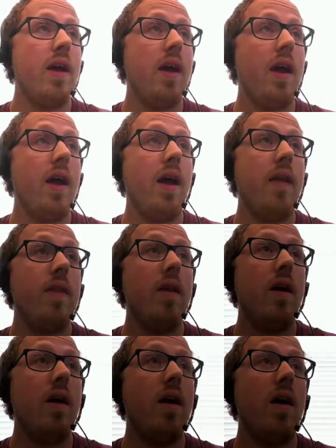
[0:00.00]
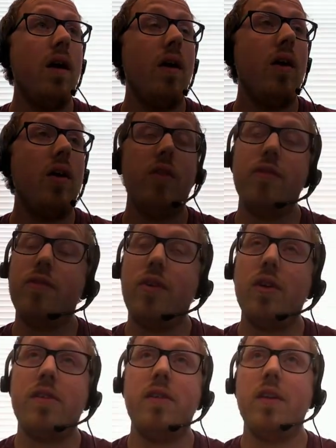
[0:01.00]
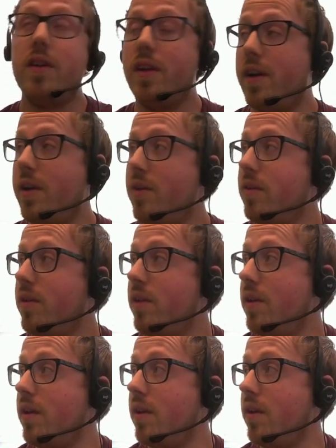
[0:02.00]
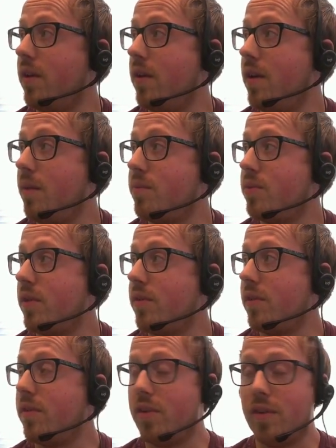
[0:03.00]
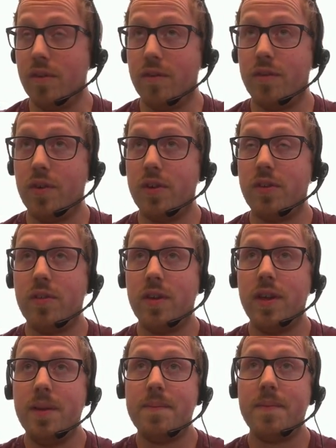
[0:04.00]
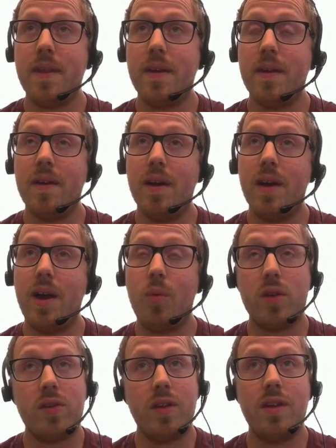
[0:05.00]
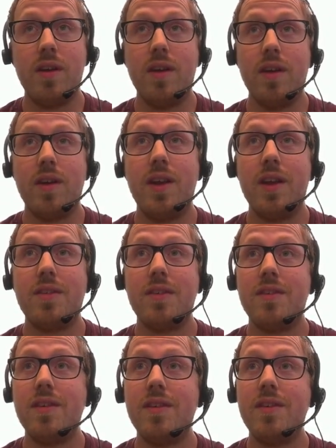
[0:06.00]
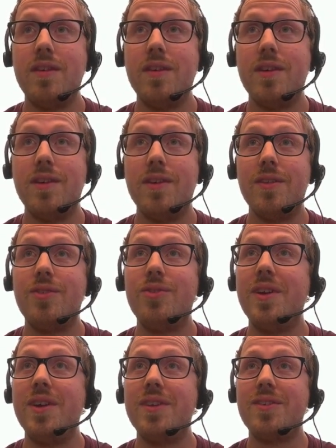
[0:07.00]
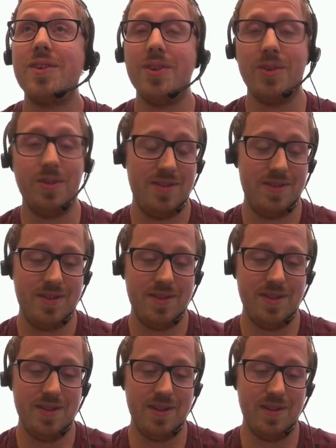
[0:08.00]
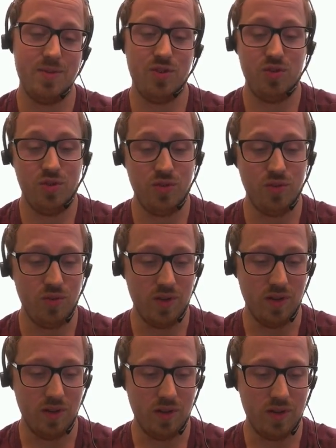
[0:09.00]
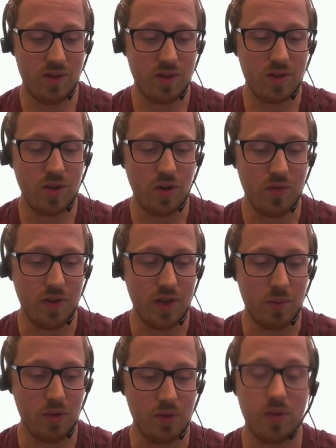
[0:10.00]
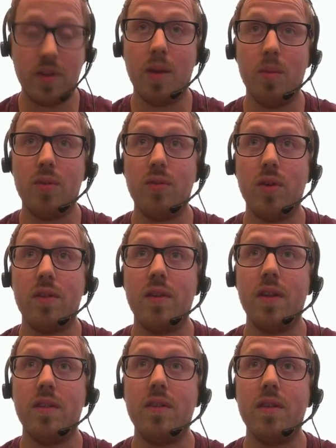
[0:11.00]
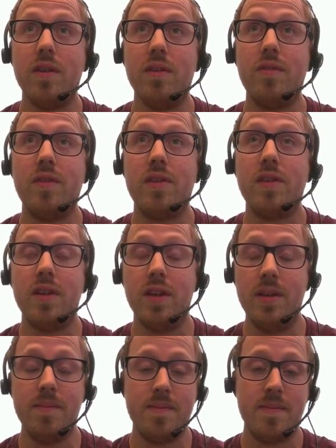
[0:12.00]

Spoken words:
And unfortunately, I only am present virtually. I was in Kansas City 2 years ago, but due to COVID, I was not able to attend physically.